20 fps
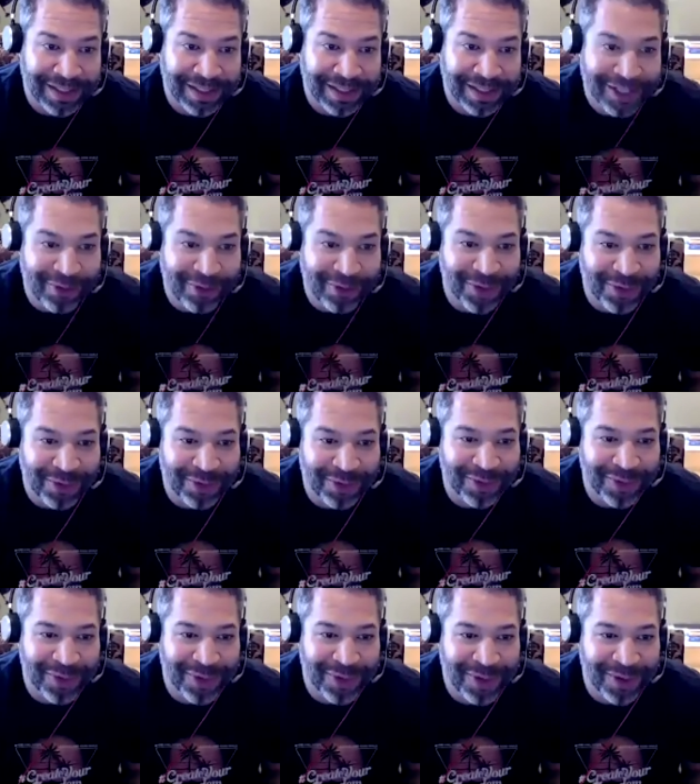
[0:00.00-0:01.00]
Luckily,
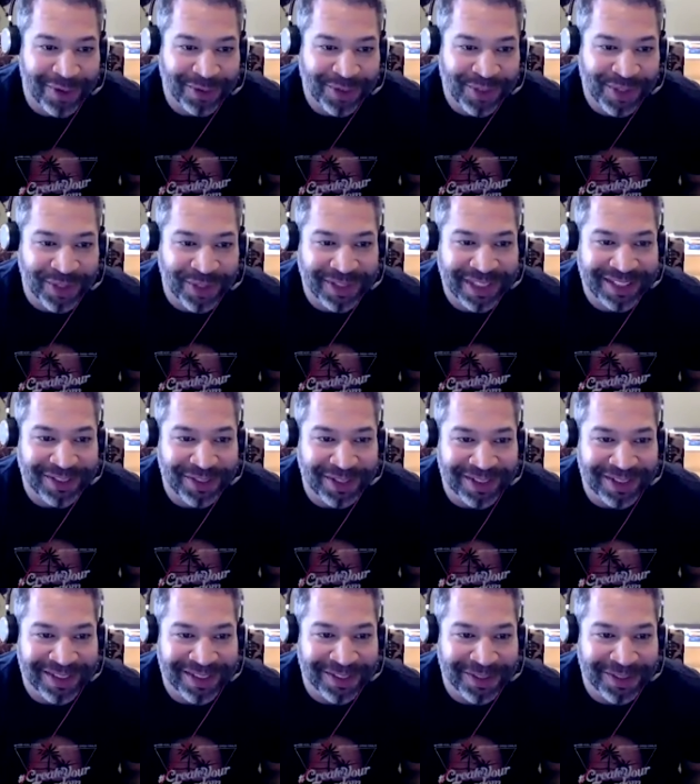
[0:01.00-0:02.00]
you've
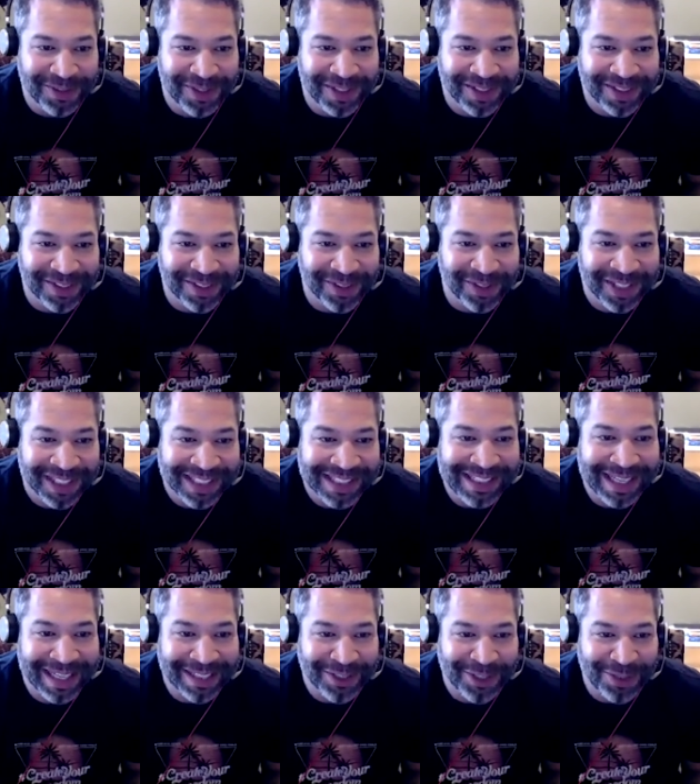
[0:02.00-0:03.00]
sold it on
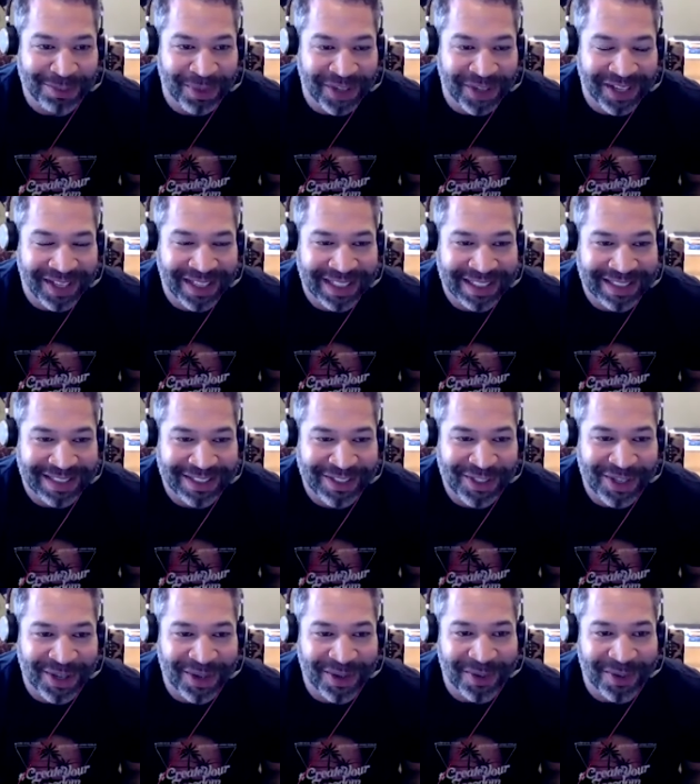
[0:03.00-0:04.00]
a seller's market.
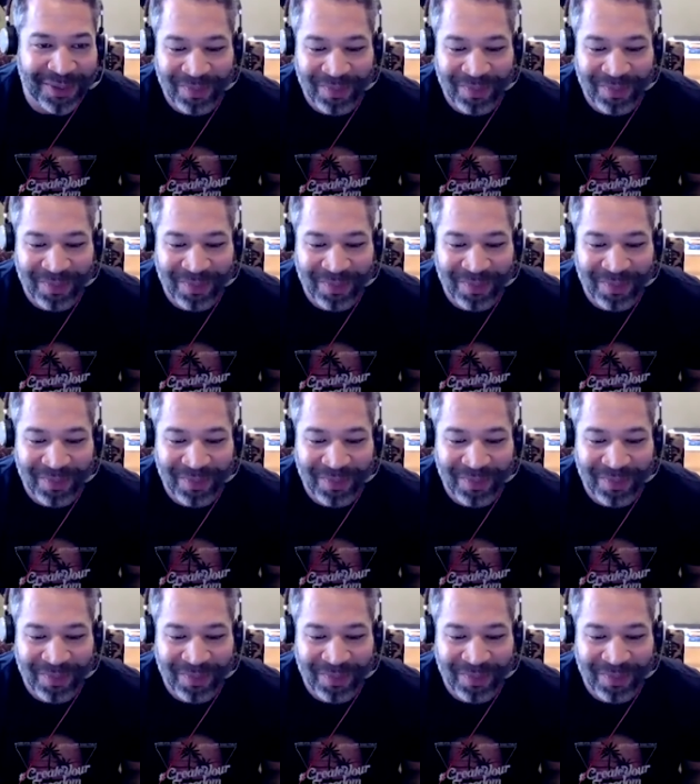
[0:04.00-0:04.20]
So,